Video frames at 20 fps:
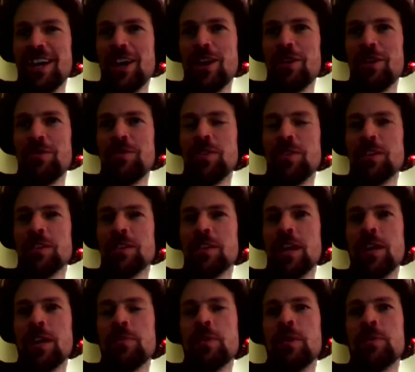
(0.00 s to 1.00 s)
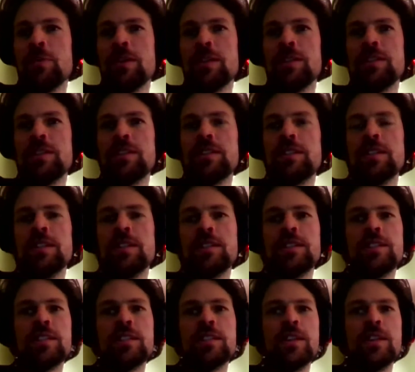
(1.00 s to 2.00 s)
of Fologram, I mean, it's
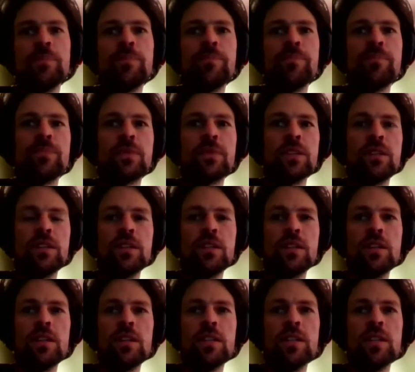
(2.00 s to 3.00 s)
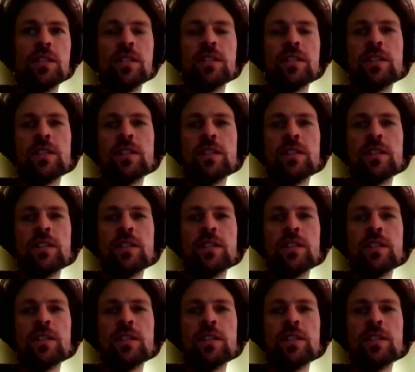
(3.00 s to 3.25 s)
in